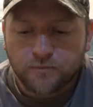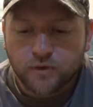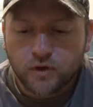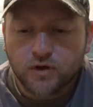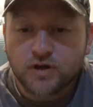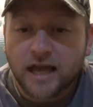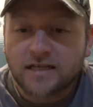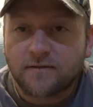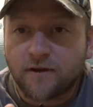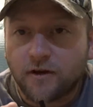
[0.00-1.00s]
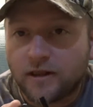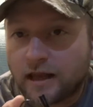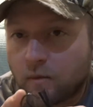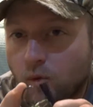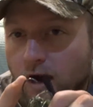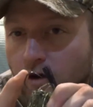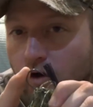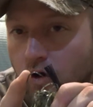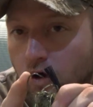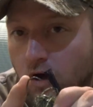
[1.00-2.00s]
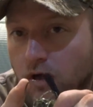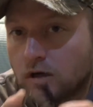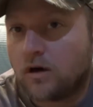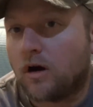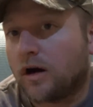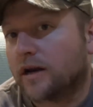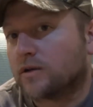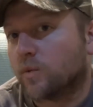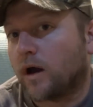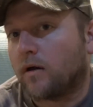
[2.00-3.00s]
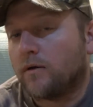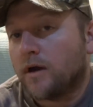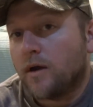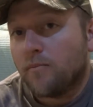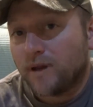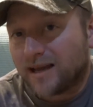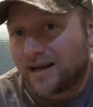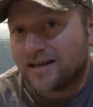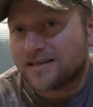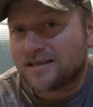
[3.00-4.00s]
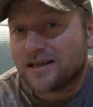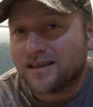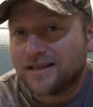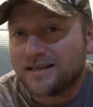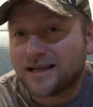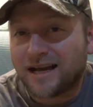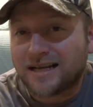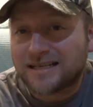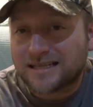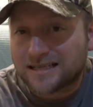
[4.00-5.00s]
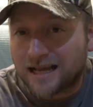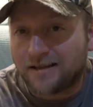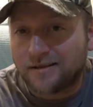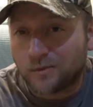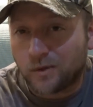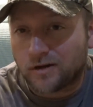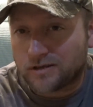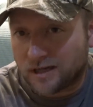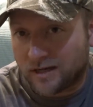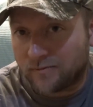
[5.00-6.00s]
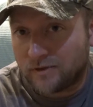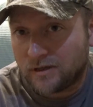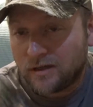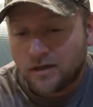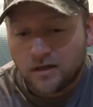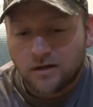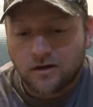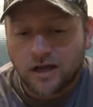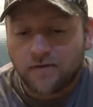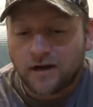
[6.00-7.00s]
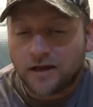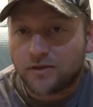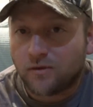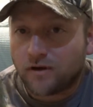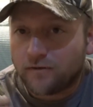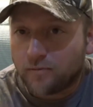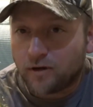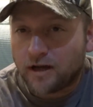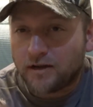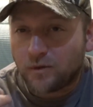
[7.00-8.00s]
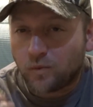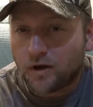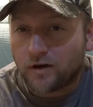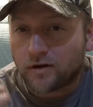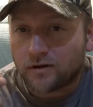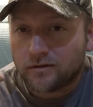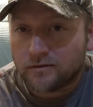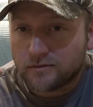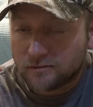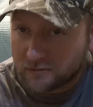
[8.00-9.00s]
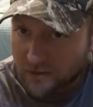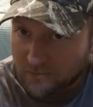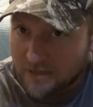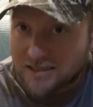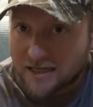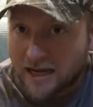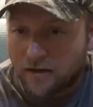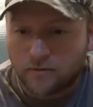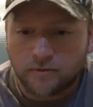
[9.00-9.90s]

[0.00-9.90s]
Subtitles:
Usually has a very light wire hook on it as well, because these excel in the wintertime. Okay, if you're not doing a football head in the winter, you're missing out.